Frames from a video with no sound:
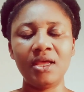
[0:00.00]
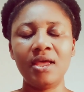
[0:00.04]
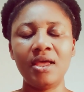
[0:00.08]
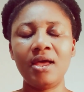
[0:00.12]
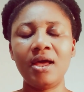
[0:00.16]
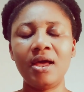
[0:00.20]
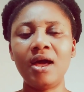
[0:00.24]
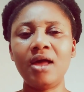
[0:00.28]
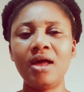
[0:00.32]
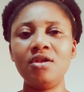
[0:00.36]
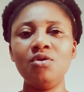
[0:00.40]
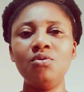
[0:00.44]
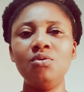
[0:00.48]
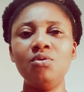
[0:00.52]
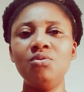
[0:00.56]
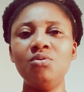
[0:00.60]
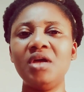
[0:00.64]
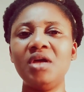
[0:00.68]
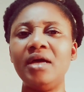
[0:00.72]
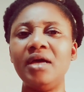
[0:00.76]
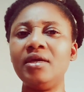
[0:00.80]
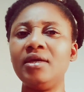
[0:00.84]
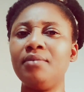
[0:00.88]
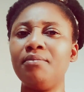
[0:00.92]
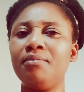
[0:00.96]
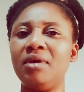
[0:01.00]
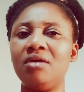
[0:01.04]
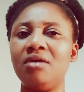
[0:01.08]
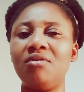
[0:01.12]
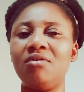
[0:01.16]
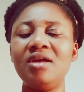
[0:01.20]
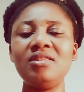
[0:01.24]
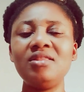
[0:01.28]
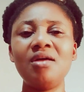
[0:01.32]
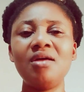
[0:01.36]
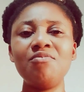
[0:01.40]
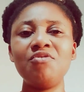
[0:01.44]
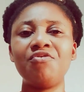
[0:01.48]
Hallelujah. Amen.
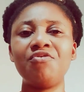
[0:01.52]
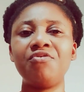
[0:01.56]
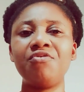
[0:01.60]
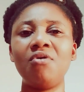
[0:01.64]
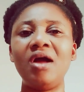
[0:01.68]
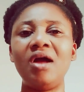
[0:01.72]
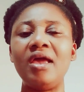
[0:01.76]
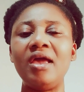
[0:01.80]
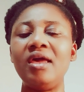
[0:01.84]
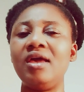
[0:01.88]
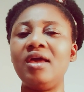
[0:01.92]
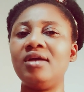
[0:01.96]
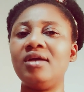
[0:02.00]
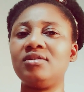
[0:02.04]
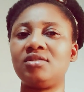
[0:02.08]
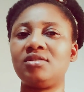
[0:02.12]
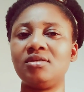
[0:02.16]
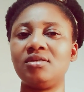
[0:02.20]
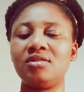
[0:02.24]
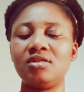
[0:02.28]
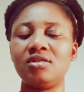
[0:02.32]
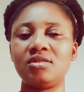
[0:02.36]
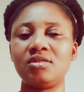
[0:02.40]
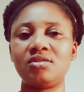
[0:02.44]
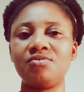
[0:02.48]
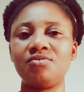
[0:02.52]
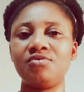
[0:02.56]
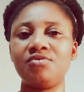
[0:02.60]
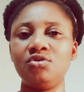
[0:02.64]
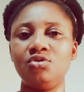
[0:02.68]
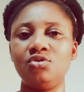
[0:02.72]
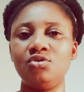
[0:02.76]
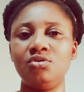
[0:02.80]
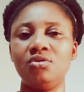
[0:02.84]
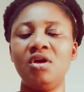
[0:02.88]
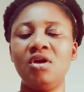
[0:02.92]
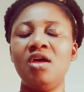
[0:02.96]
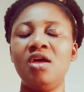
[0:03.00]
Right now, before I end this
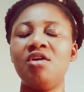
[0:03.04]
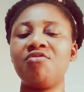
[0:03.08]
video,